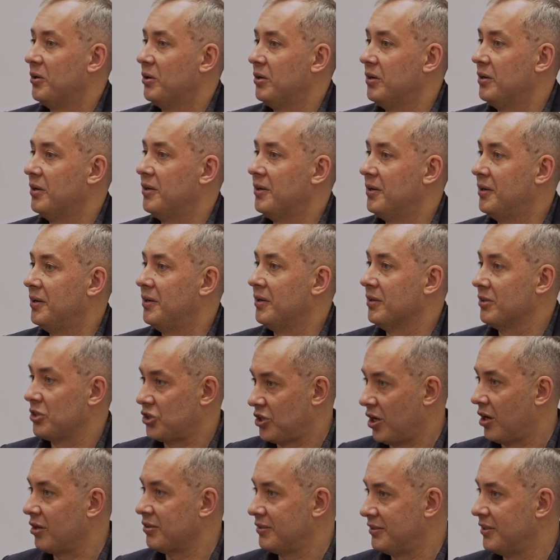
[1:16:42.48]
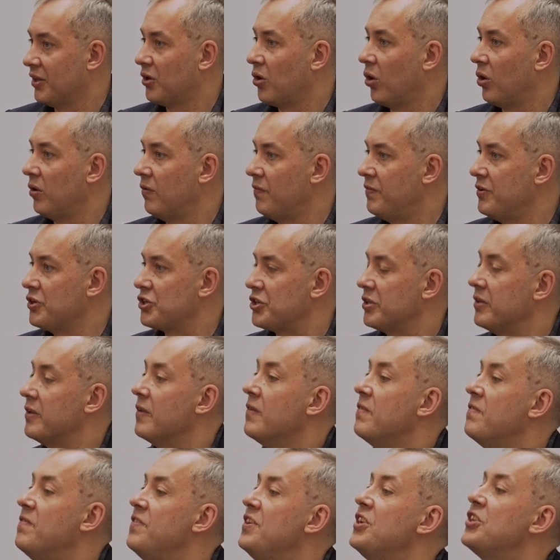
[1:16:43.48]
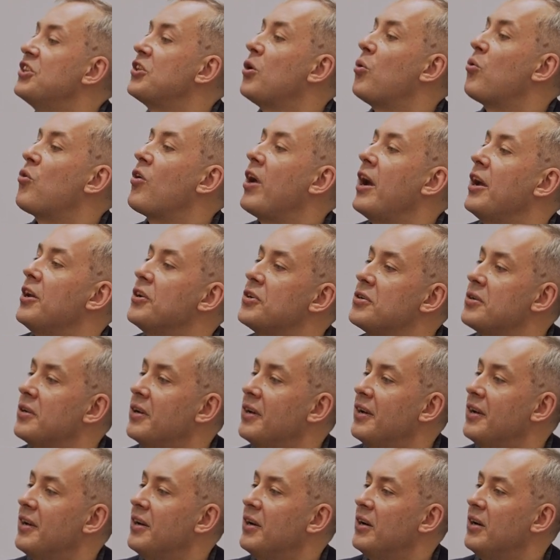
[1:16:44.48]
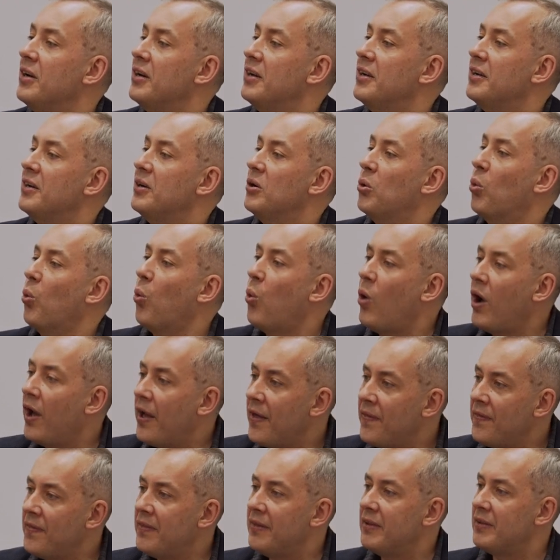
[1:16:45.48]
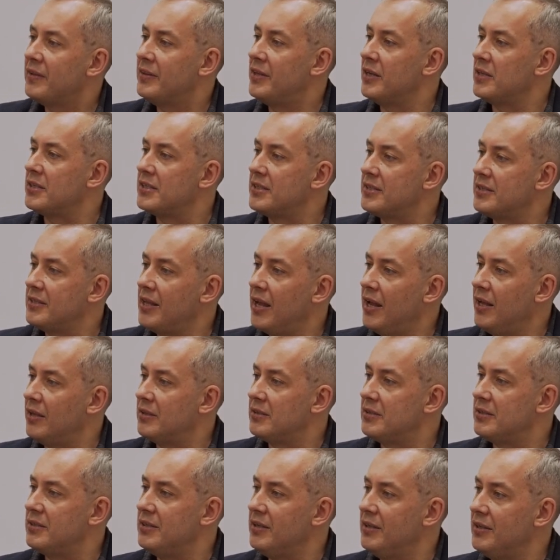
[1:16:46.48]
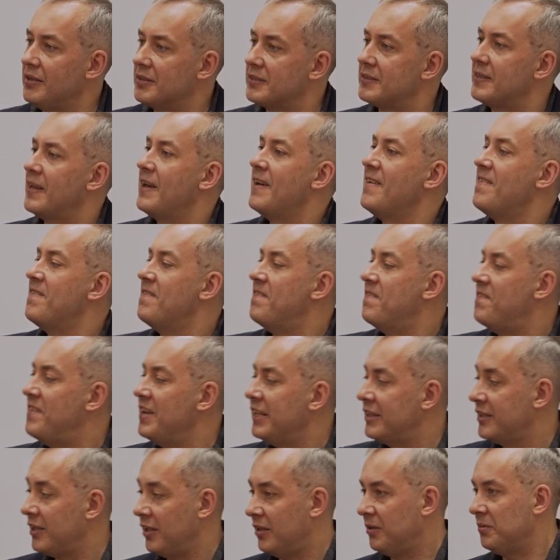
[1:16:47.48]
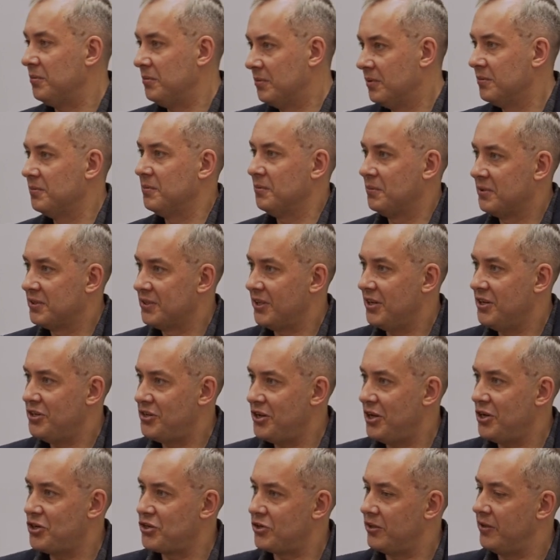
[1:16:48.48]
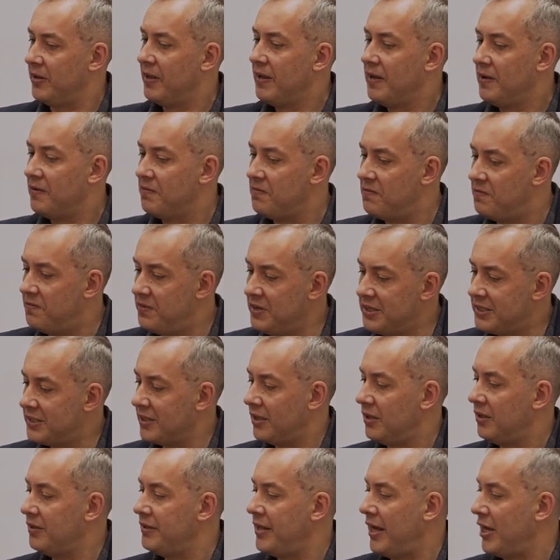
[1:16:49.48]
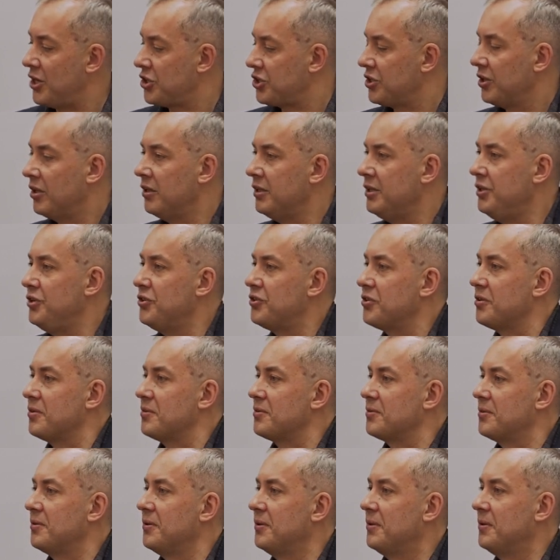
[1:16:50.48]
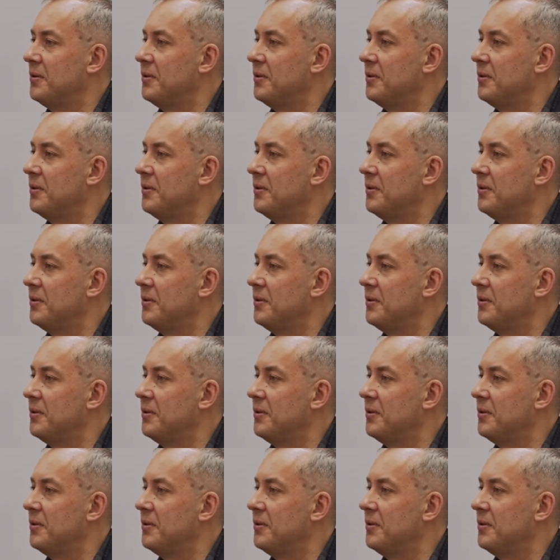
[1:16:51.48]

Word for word: uh, Charles de Gaulle vision, veto right. When the state sees vital citation, vital national interest,